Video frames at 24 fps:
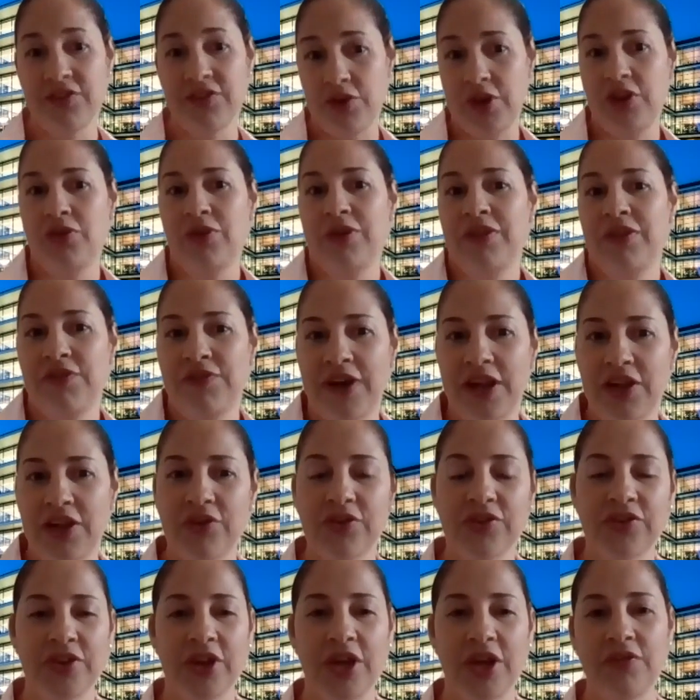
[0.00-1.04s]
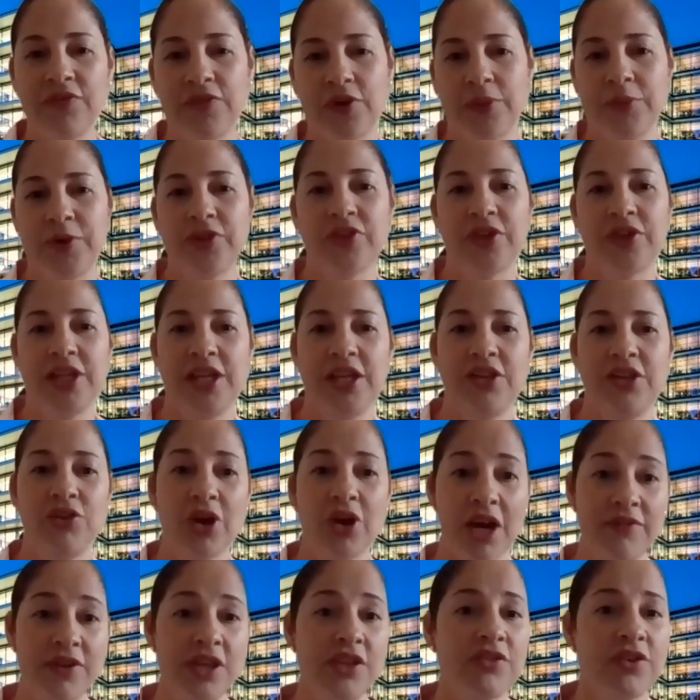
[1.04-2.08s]
You need to identify yourself. Obviously, you
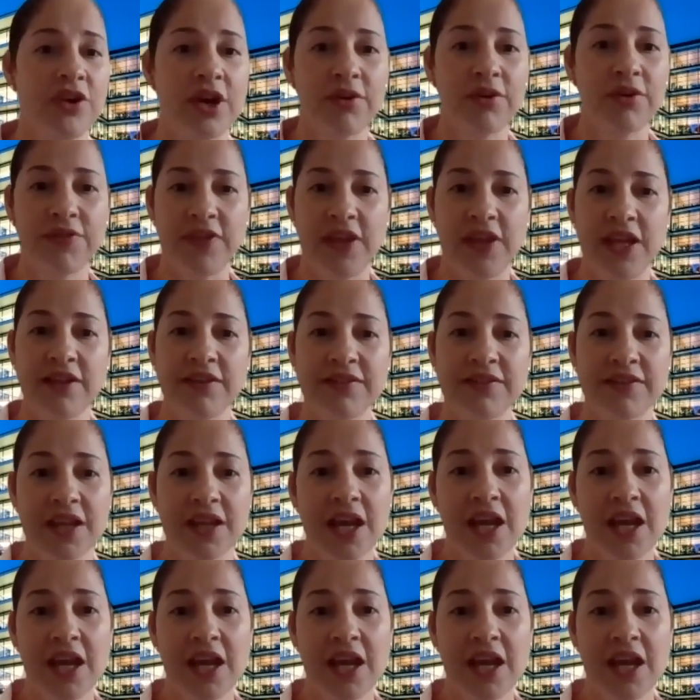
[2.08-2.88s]
have Internet of Things.